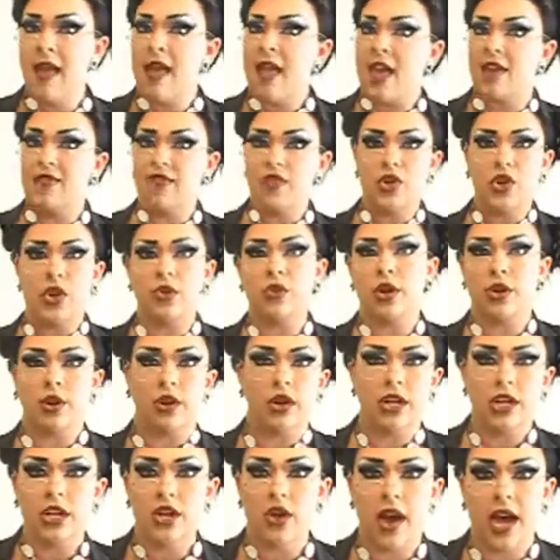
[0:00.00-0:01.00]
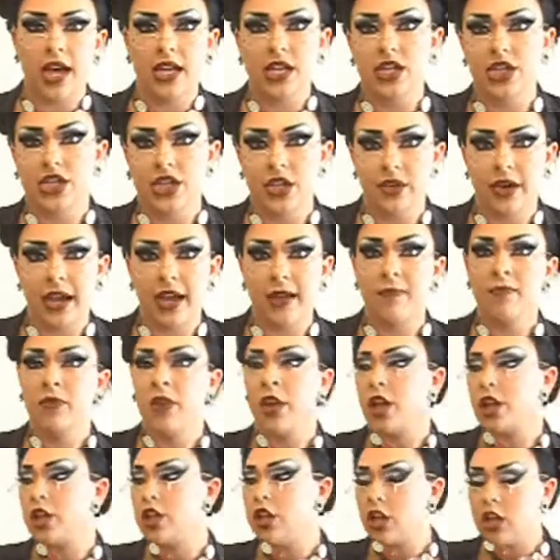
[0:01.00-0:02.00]
If you don't already know how to do it,
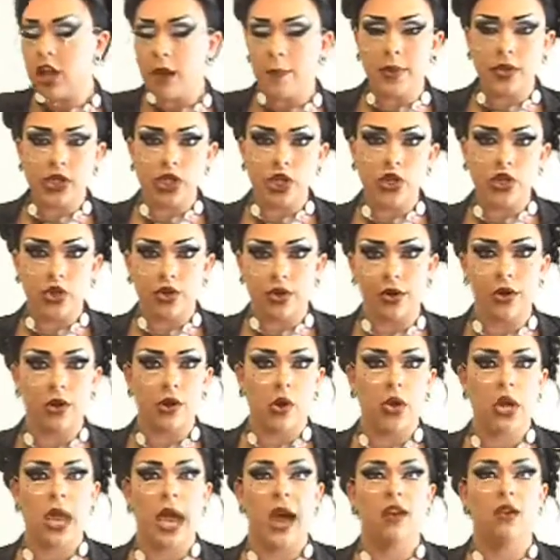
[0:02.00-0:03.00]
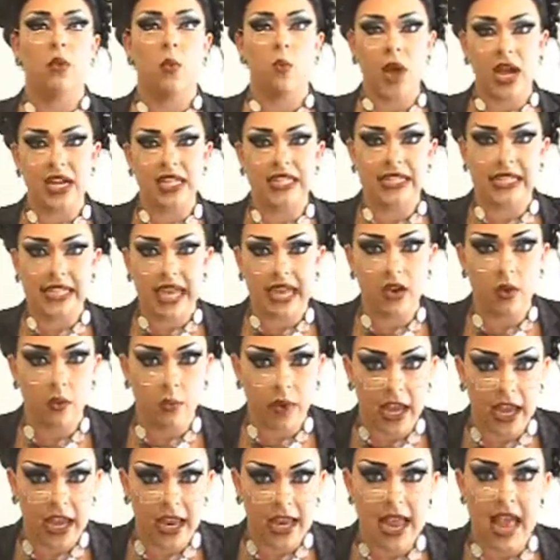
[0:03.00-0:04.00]
look up a tutorial on how to wet set a
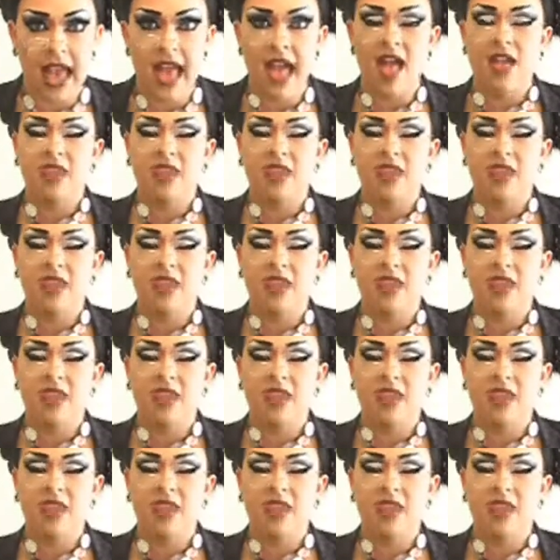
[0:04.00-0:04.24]
wig.